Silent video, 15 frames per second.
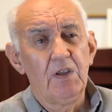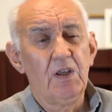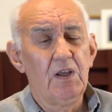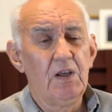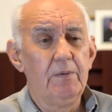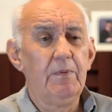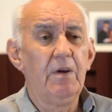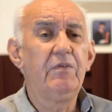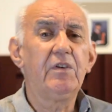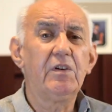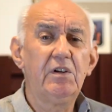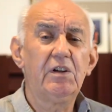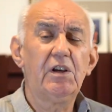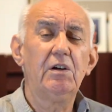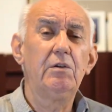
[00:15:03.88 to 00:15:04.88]
Um, if you're
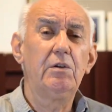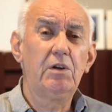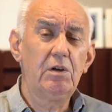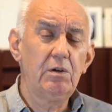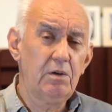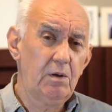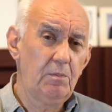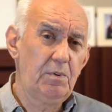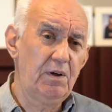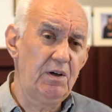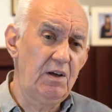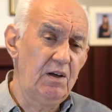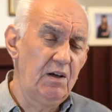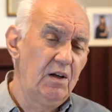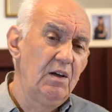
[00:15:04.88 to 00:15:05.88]
going to go
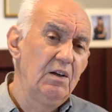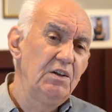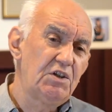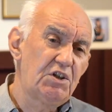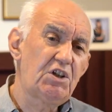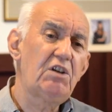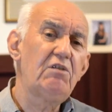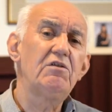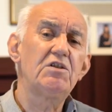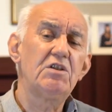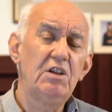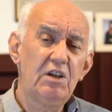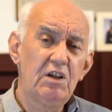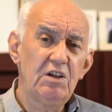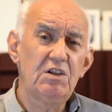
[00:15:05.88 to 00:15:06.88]
QRP,
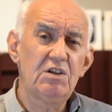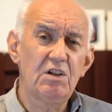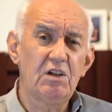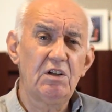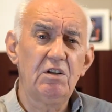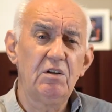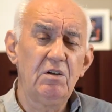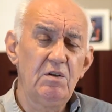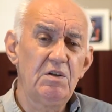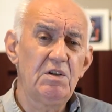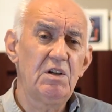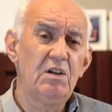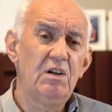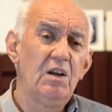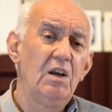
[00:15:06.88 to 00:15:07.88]
seriously consider
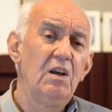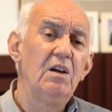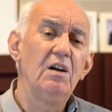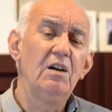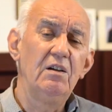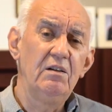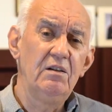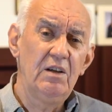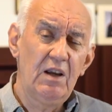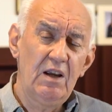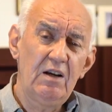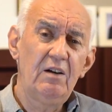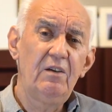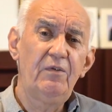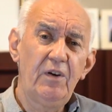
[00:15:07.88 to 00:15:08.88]
using an
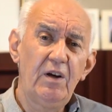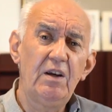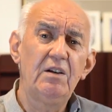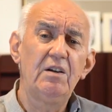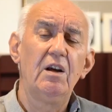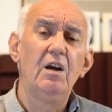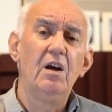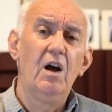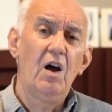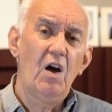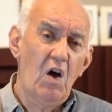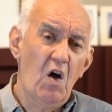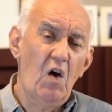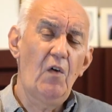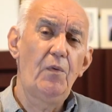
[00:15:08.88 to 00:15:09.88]
end-fed
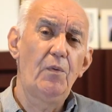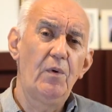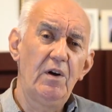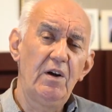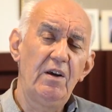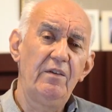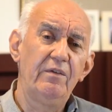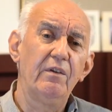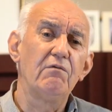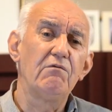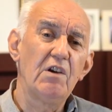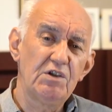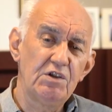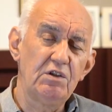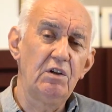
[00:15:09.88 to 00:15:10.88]
half-wave
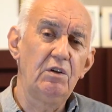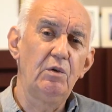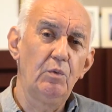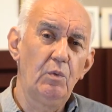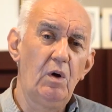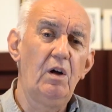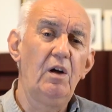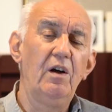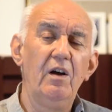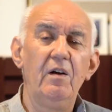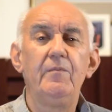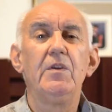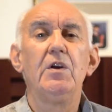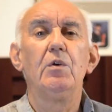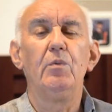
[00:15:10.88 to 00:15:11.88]
resonant
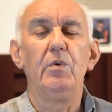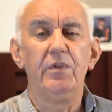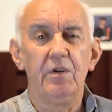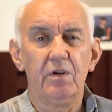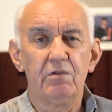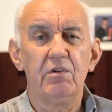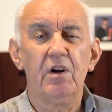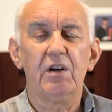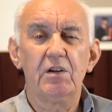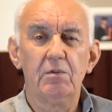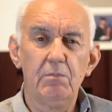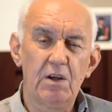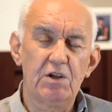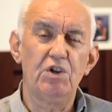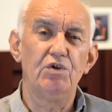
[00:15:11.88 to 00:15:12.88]
wire with the correct
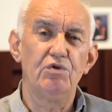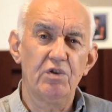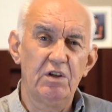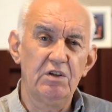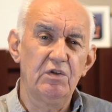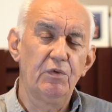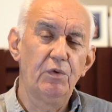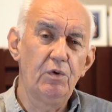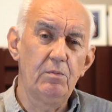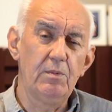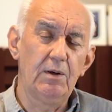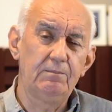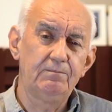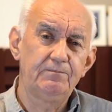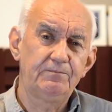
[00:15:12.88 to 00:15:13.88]
matching transformer.